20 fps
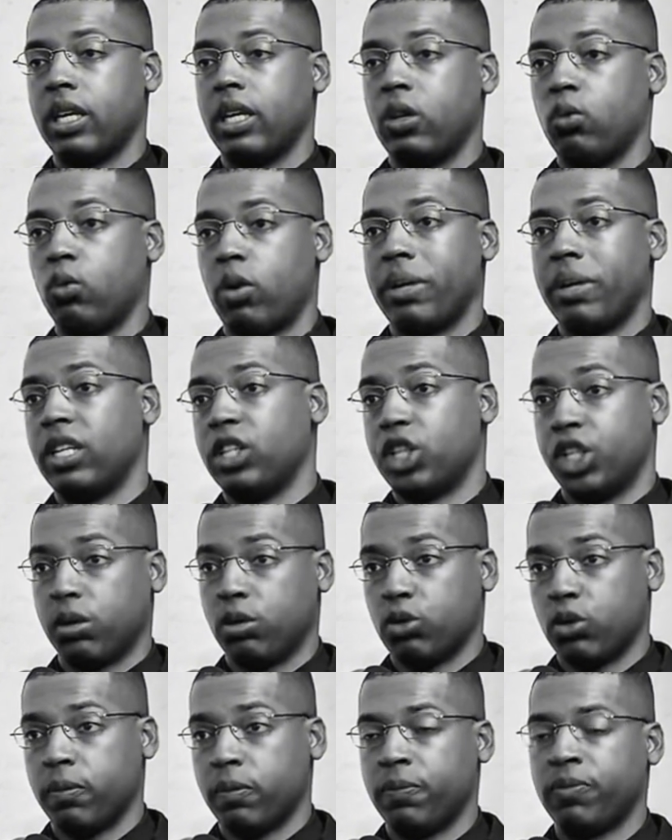women, and
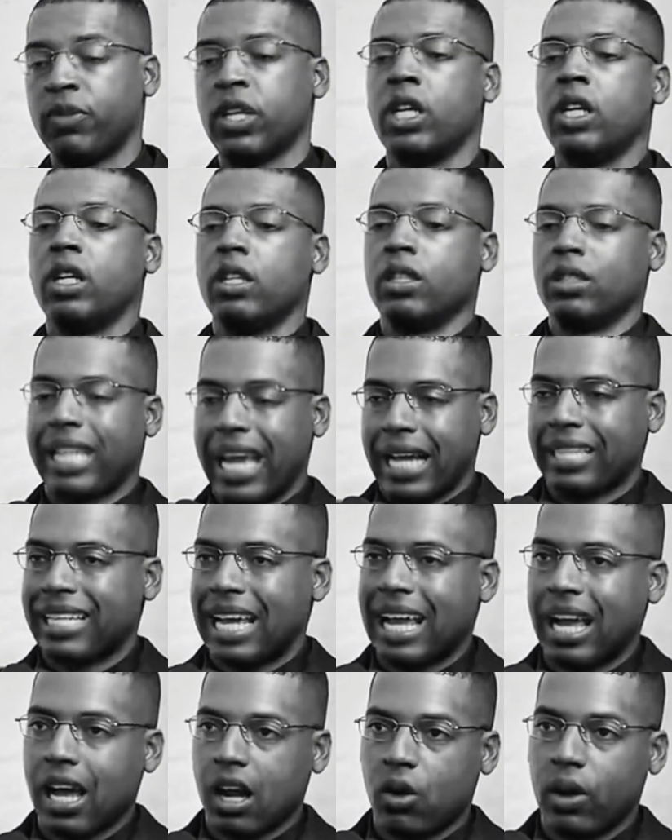children. That's
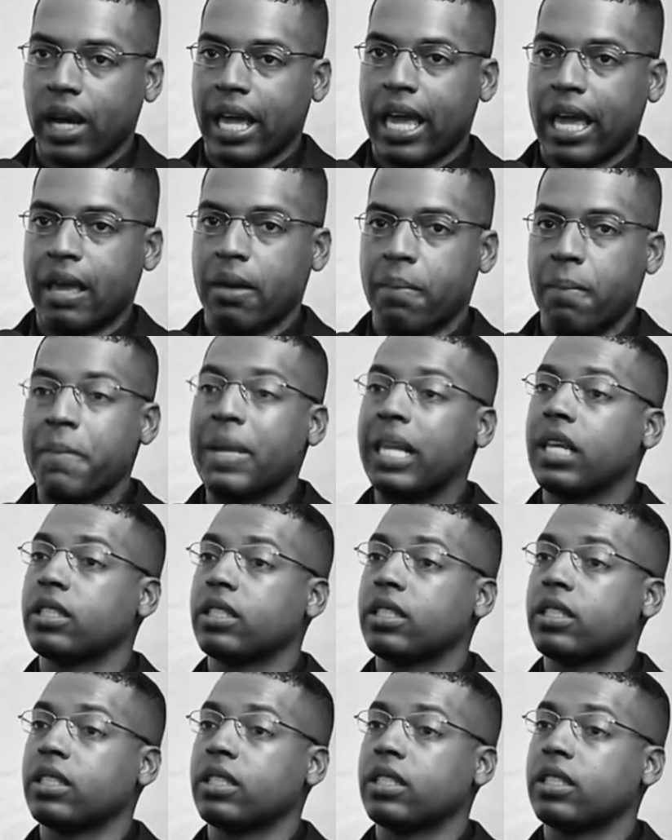how a military